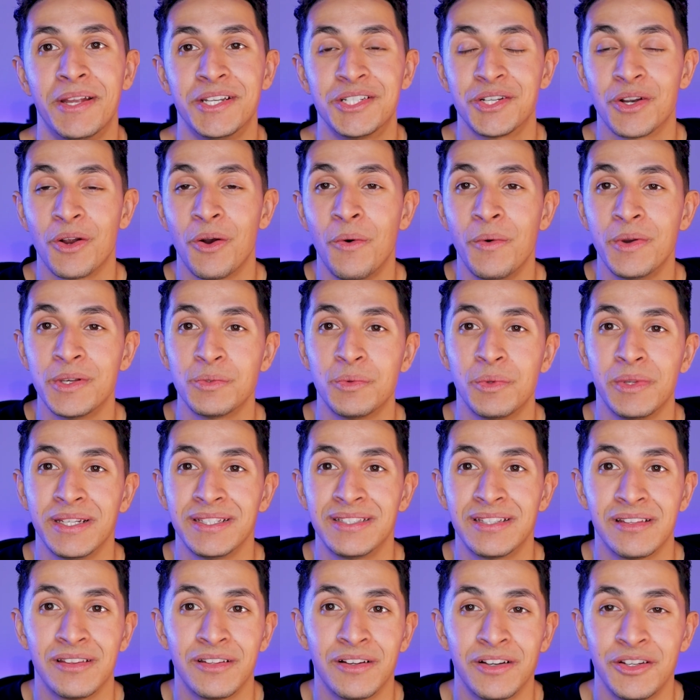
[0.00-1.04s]
that you're always willing
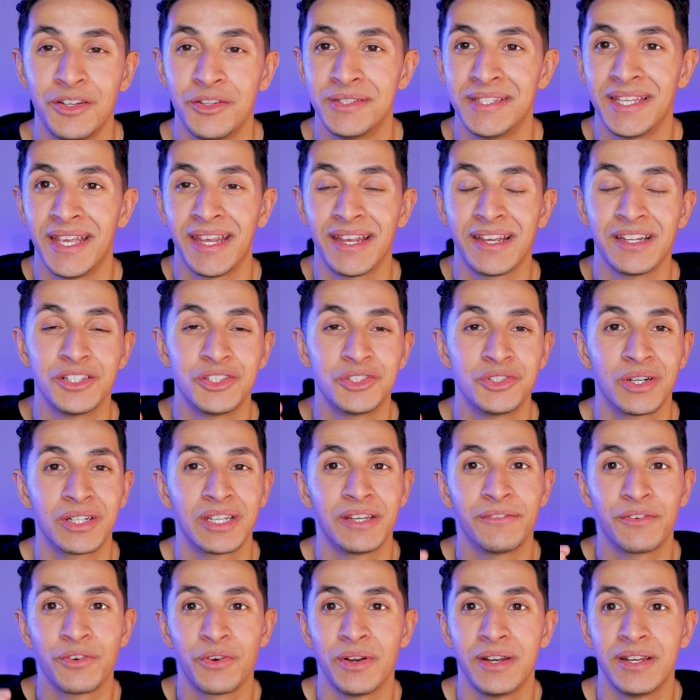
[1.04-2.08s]
to learn, you take
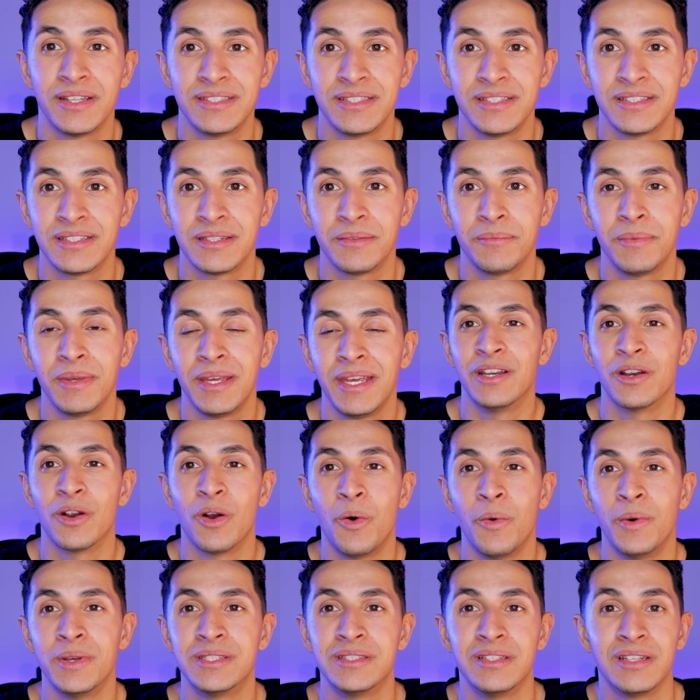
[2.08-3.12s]
constructive criticism, and you're
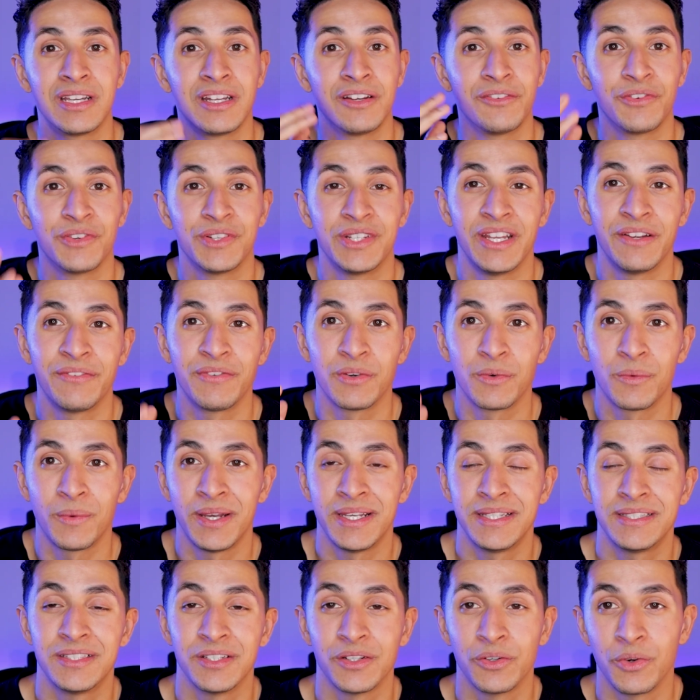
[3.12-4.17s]
always looking for different
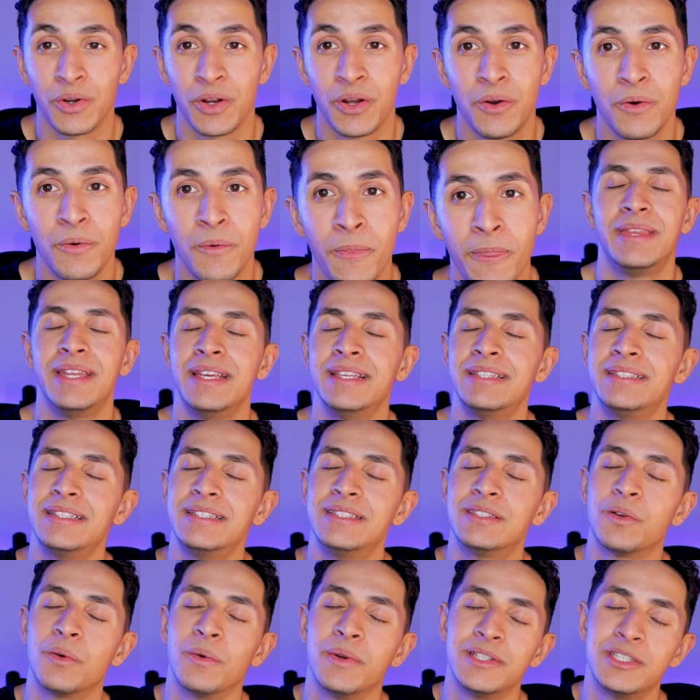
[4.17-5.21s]
ways to grow. This
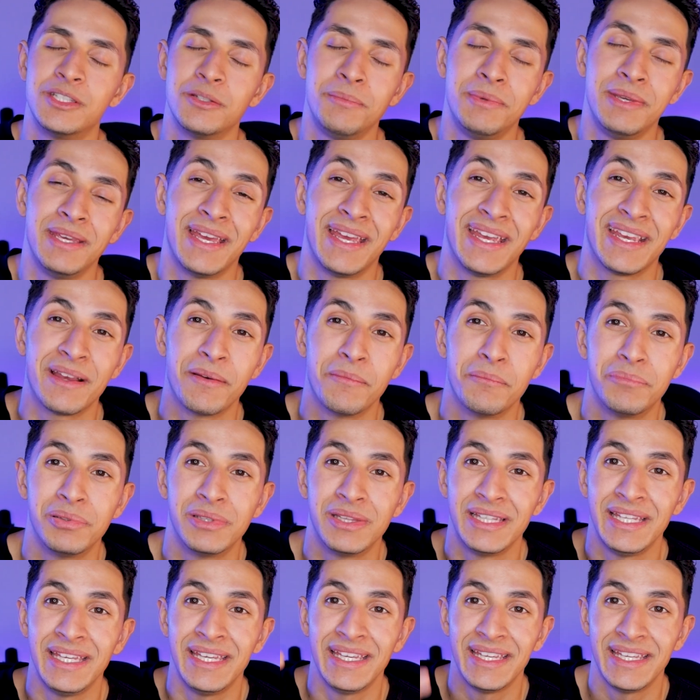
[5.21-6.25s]
is going to be a
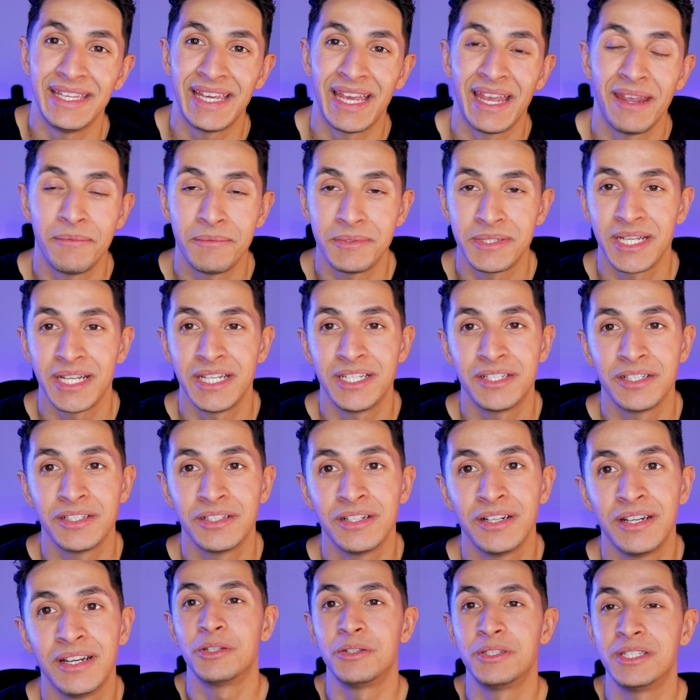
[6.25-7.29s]
complete game
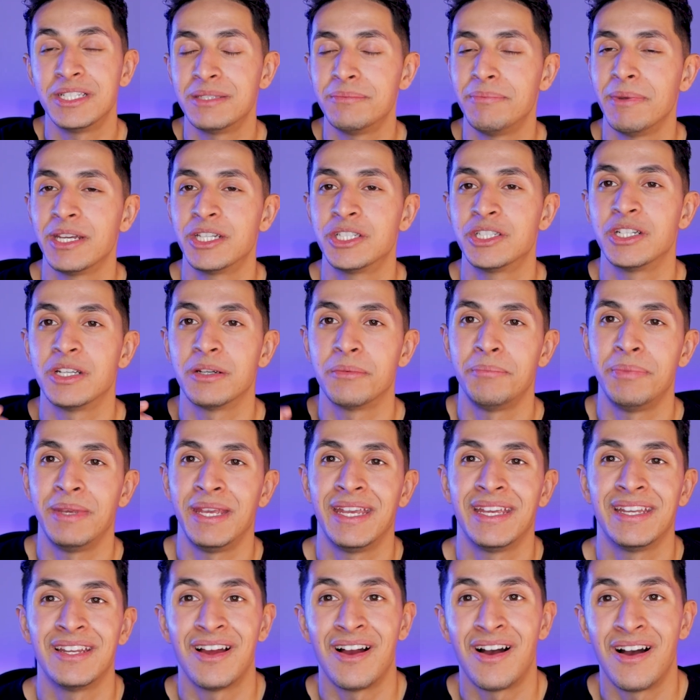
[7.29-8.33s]
changer. So just make sure you're
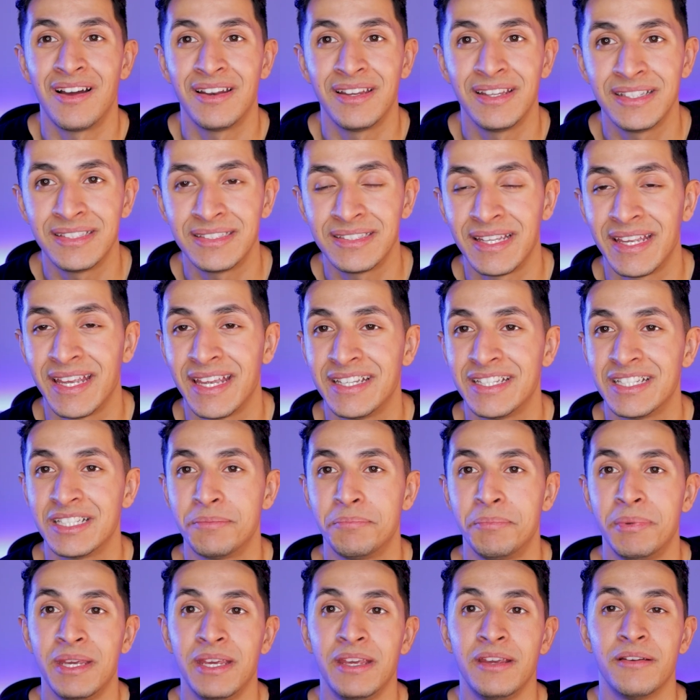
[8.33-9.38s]
being honest and
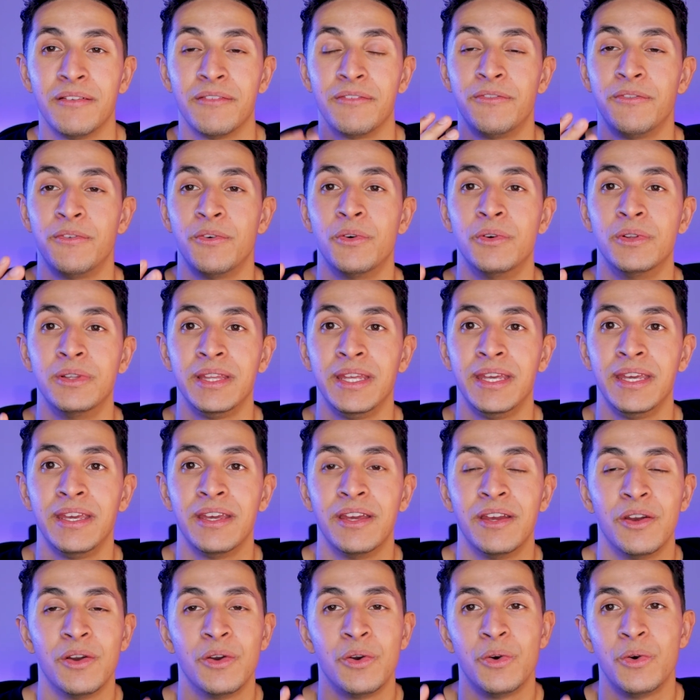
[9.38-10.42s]
just be fully
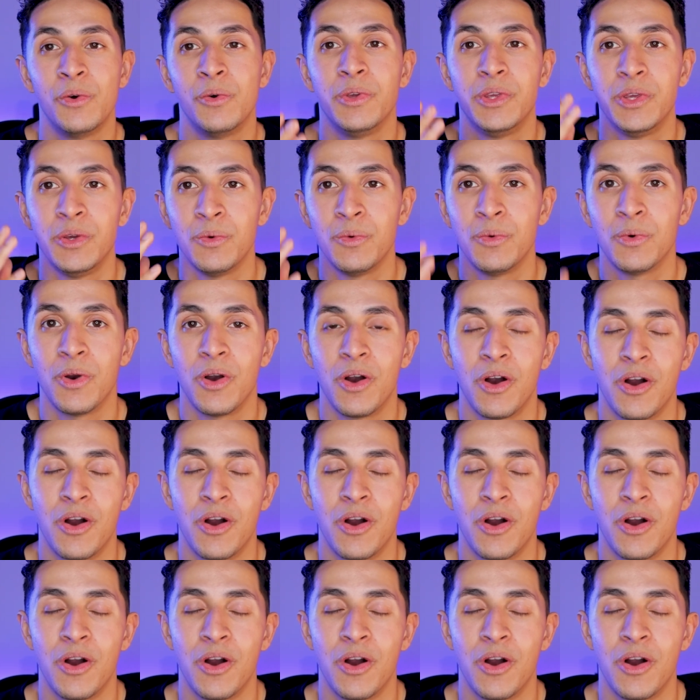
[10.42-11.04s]
who you